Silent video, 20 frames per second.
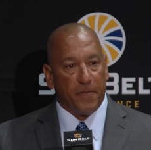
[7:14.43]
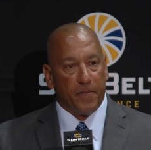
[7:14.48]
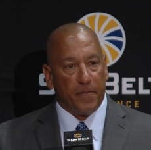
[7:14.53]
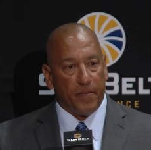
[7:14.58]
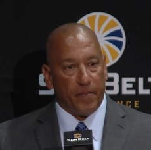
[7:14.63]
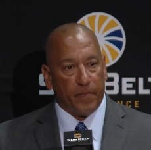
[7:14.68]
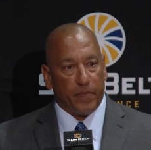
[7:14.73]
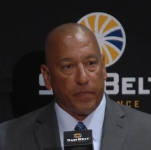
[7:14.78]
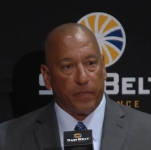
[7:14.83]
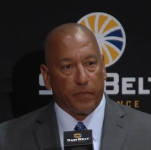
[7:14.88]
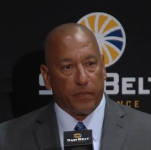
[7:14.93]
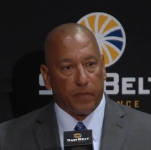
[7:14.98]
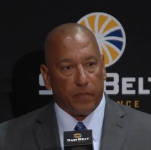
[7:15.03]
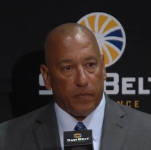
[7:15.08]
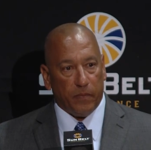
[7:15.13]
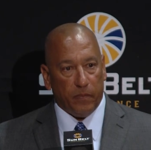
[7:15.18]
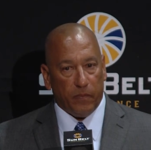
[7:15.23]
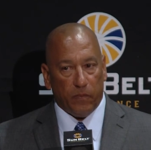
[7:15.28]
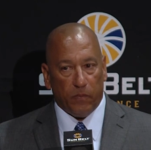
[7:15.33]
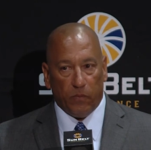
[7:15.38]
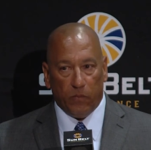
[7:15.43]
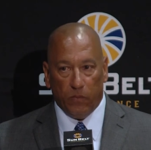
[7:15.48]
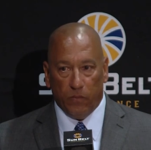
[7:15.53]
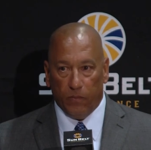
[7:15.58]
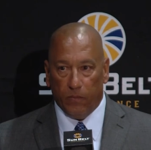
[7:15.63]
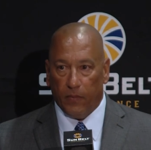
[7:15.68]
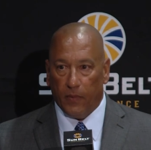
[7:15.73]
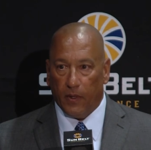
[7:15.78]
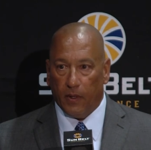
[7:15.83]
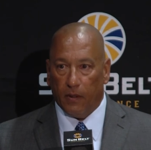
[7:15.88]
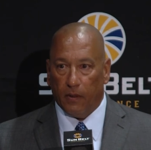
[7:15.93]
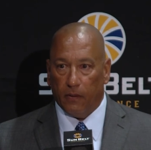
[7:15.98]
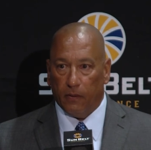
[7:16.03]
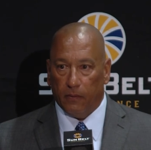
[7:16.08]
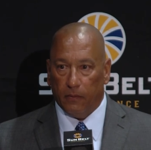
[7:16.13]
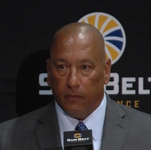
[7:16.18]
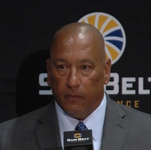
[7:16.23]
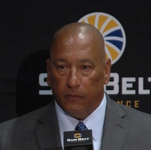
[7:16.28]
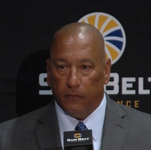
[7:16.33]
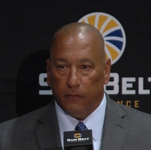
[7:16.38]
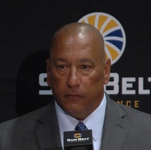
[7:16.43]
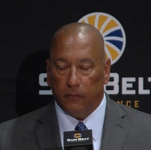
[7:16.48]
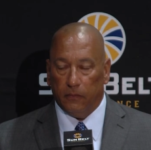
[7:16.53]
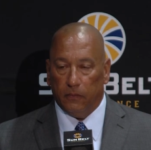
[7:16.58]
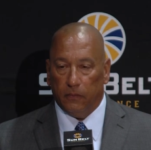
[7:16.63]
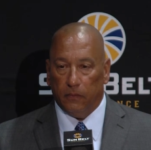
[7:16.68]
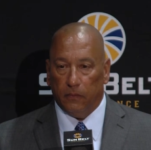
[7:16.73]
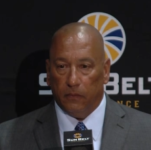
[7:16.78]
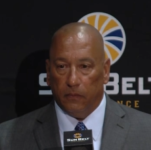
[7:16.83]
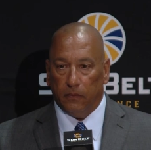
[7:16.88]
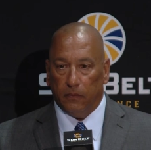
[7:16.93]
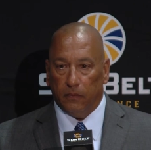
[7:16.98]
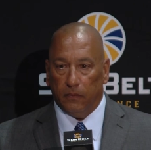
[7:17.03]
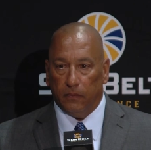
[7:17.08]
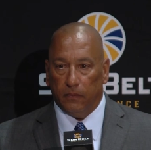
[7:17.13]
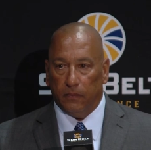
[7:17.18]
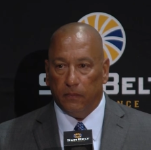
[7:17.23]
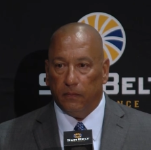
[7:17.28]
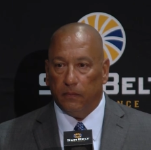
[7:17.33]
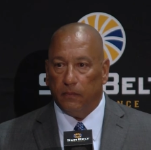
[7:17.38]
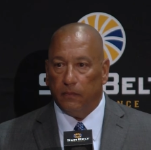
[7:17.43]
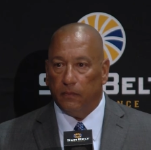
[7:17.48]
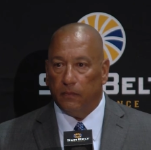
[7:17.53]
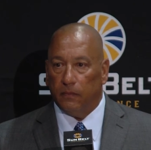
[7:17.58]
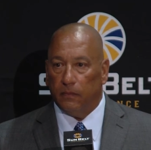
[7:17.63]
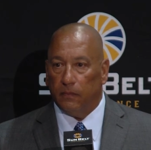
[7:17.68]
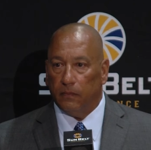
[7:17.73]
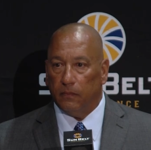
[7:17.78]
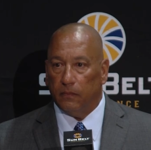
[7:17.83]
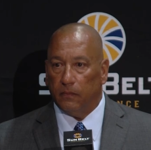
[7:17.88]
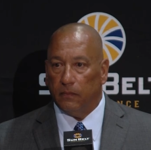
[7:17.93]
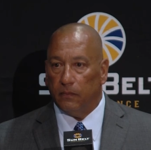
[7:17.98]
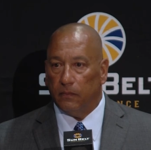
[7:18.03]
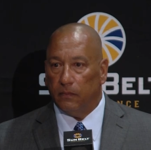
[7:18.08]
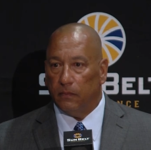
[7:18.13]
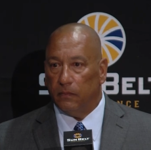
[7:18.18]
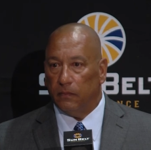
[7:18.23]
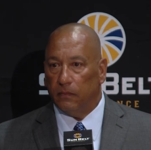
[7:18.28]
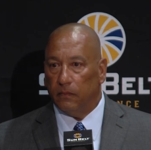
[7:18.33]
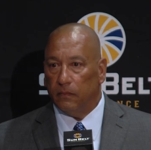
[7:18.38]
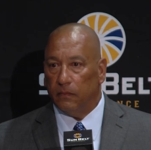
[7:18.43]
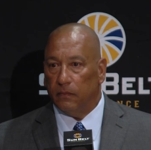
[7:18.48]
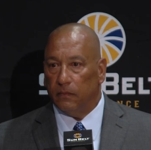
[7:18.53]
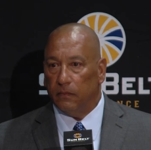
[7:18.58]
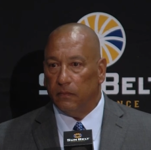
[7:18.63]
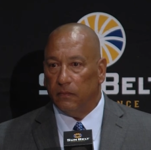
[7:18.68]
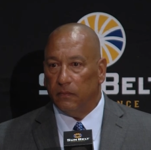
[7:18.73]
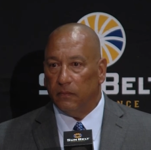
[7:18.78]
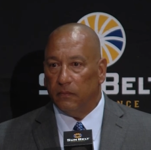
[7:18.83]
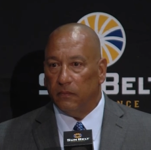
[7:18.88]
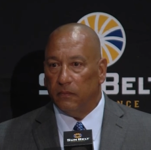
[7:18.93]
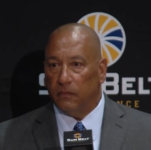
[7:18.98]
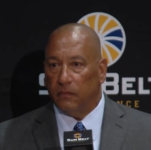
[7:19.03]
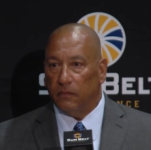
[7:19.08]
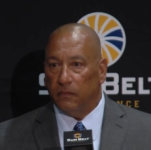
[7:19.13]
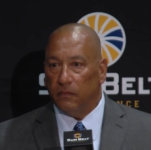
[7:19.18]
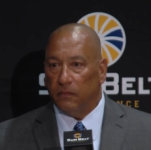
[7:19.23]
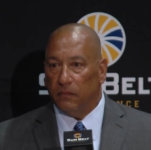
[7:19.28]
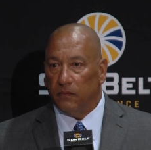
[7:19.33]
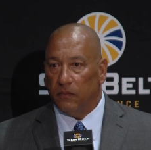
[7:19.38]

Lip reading: No one is speaking in this clip.